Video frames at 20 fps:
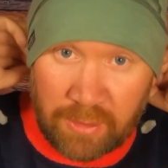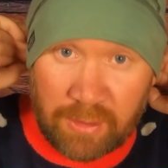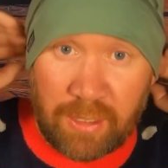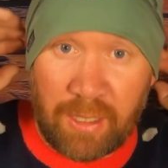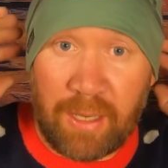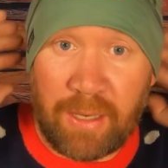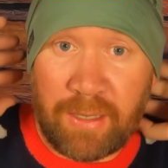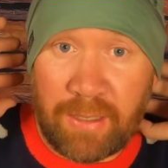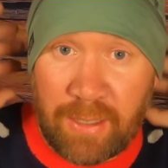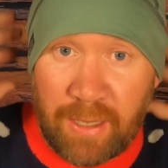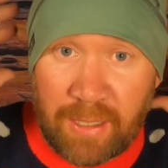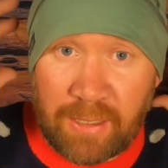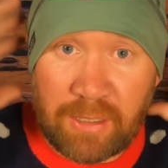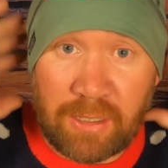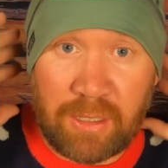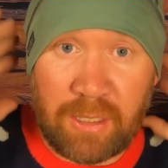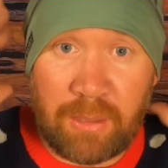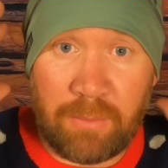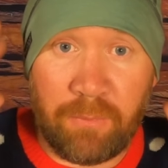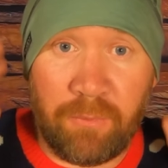It's got a
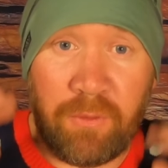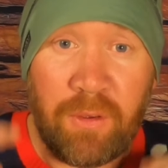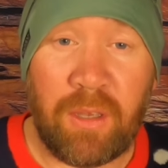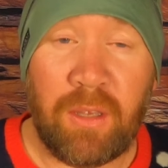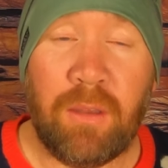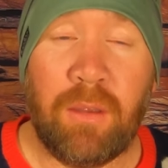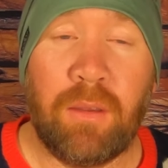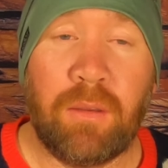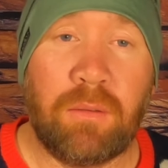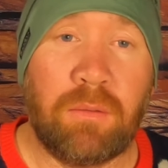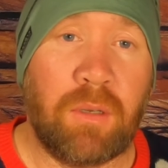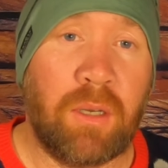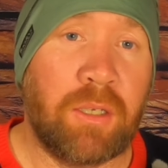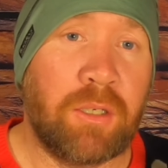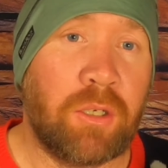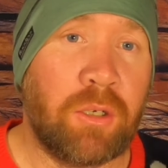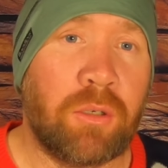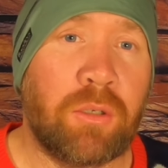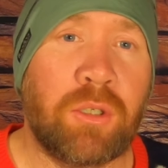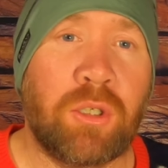nice deep fit,
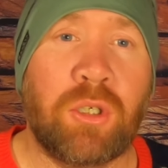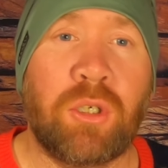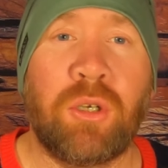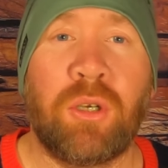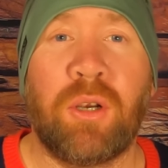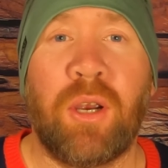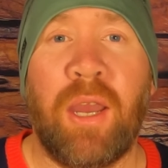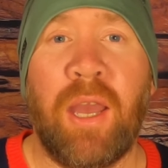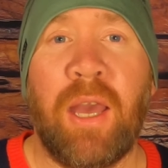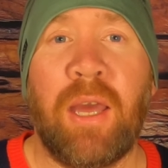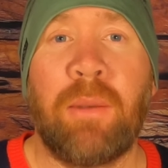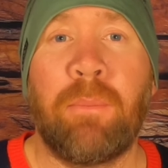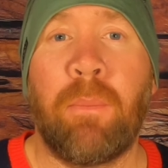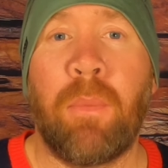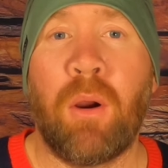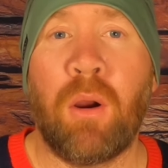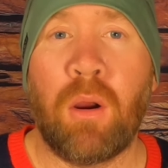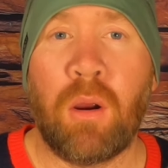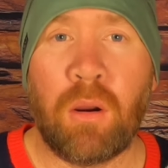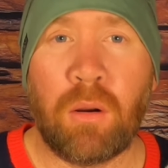contours to your head
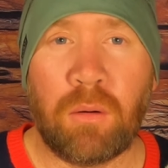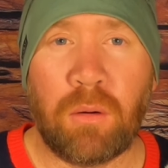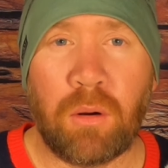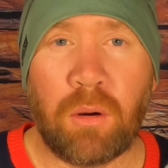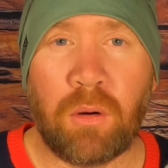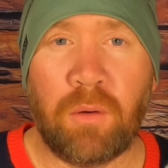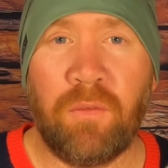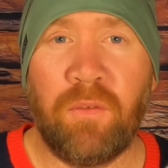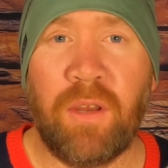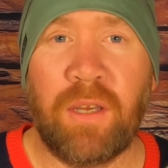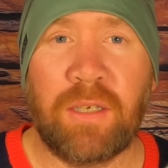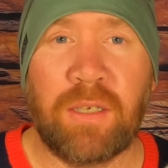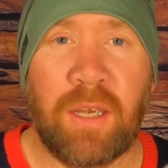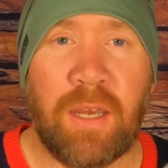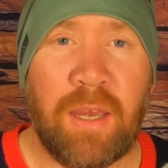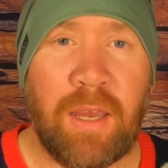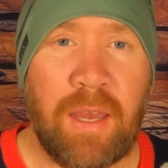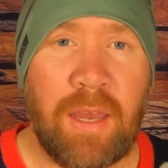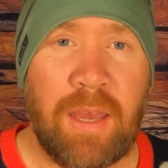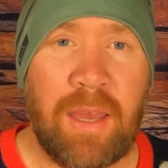perfect.
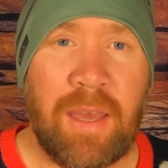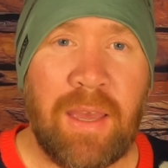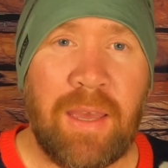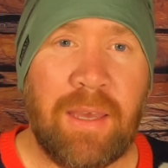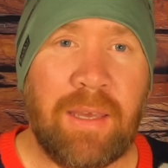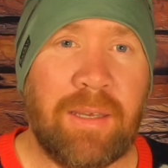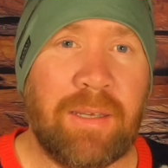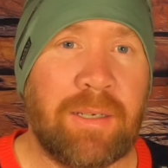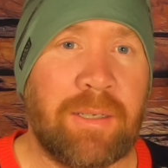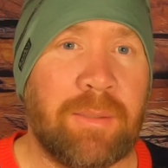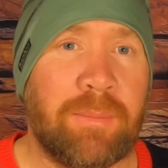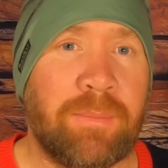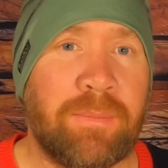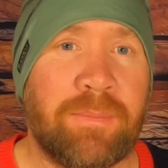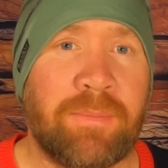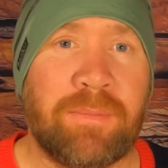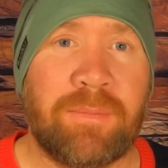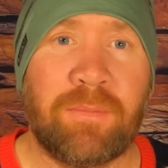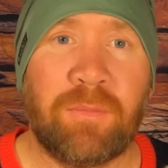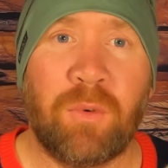Um,
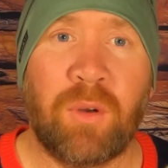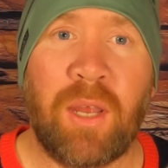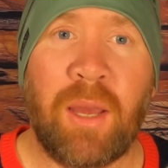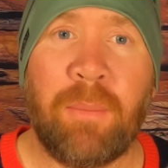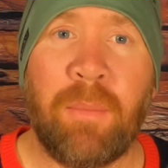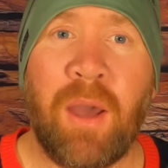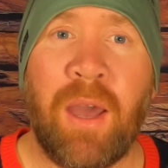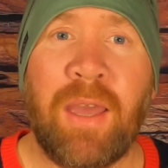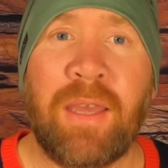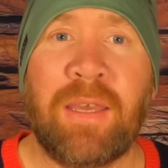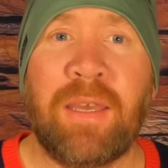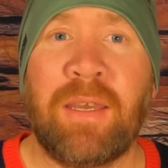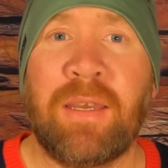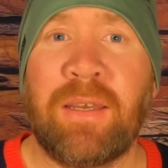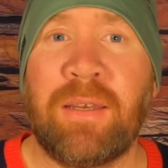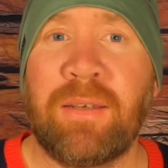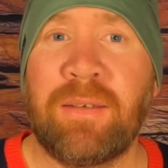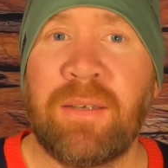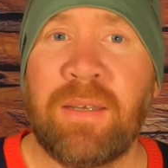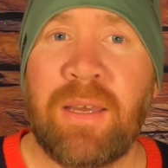when I'm
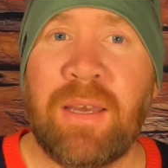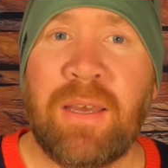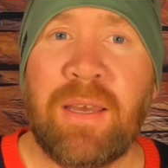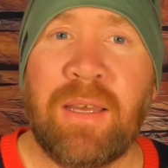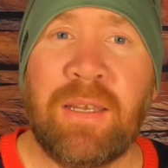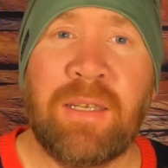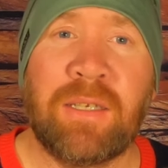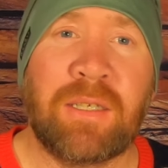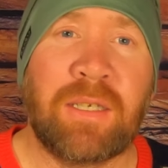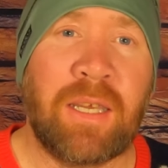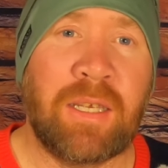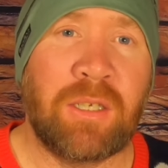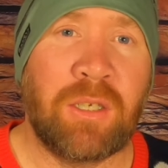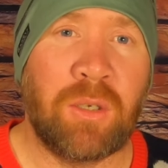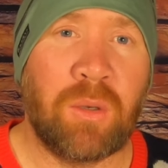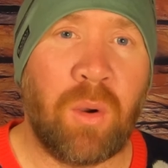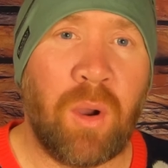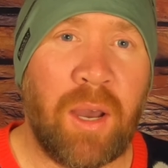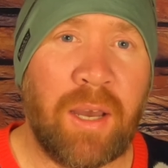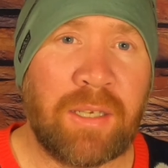hiking, it doesn't get
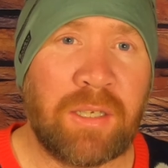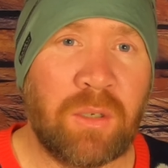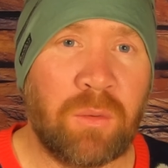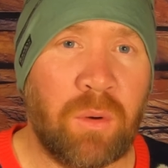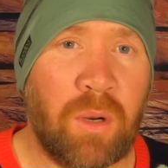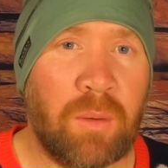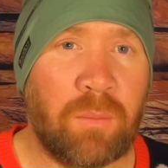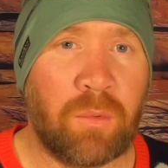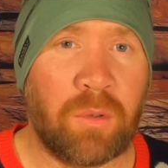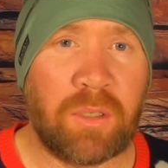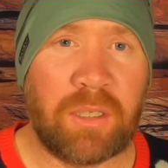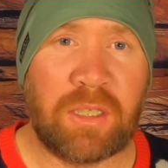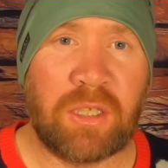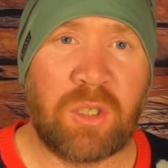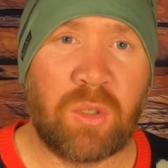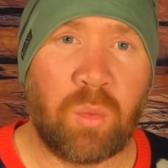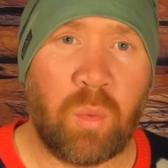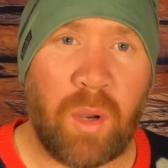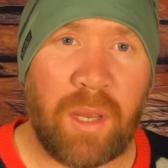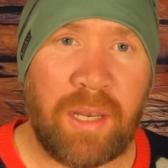too hot to where I'm really
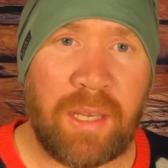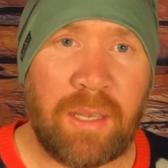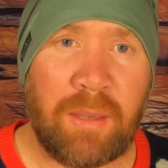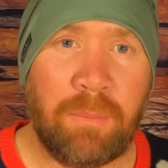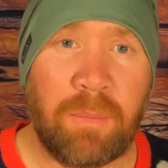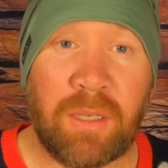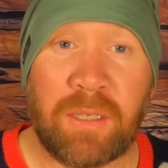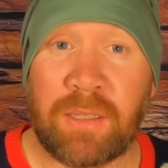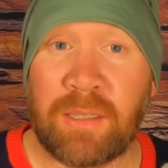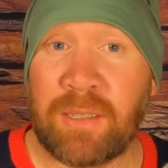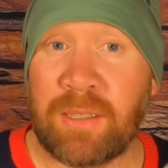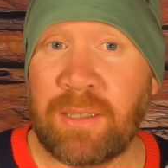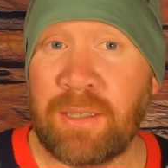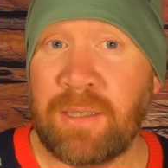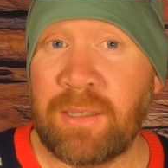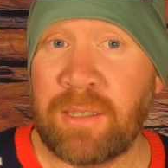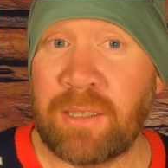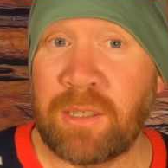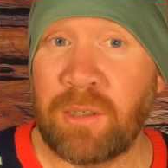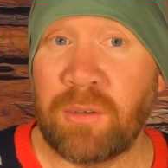sweating, but it's
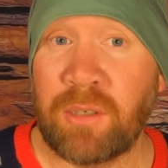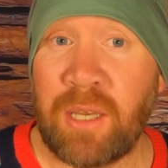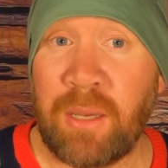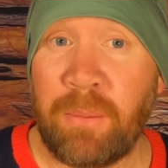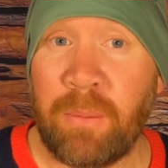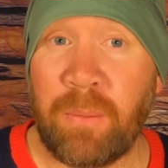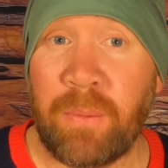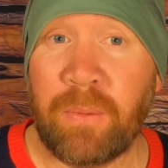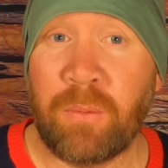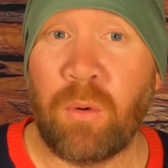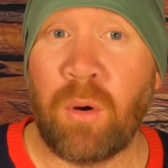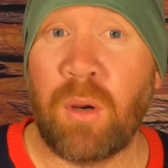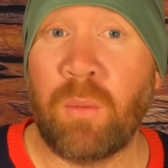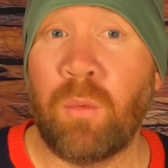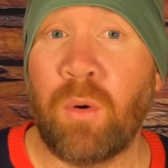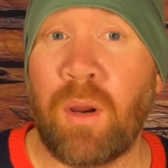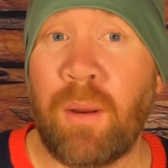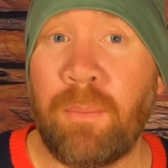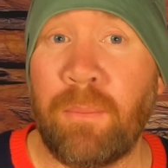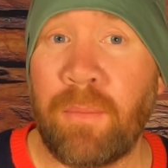still keeping me
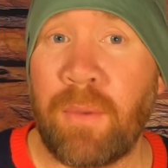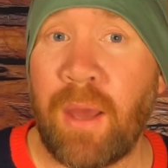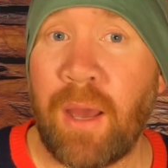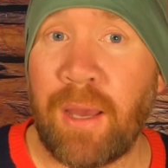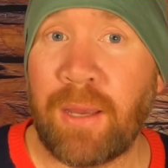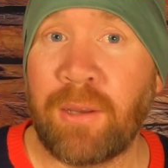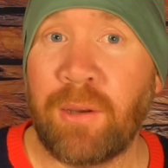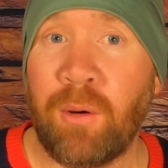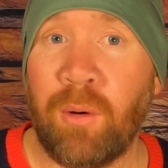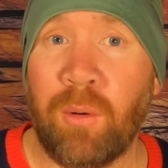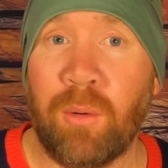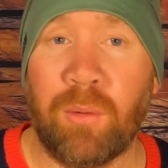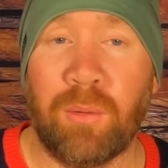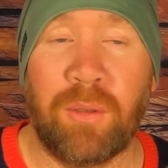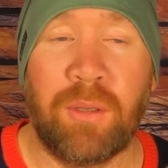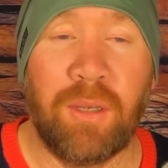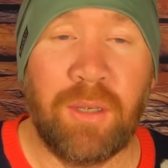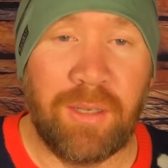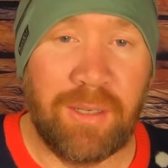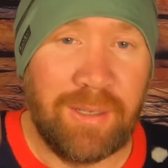warm where I'm not
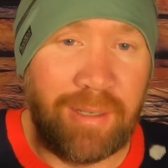cold.